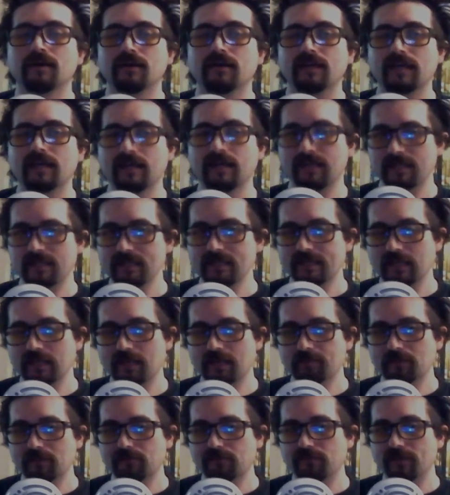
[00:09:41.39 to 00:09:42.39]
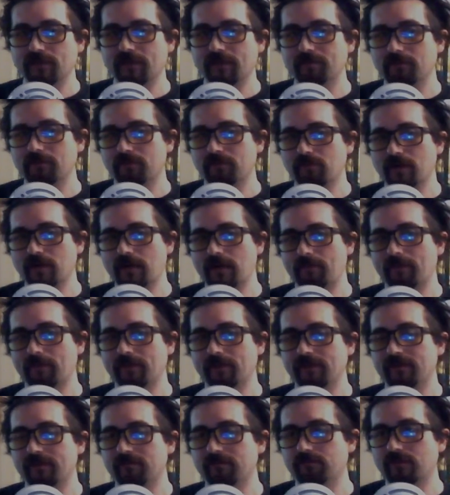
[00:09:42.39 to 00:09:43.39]
economic freedom and
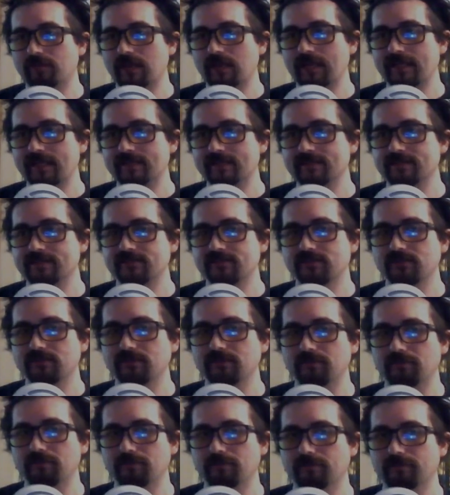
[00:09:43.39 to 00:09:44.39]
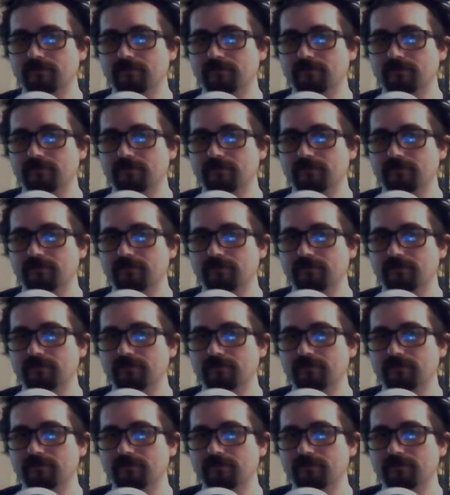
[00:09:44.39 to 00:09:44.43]
property rights to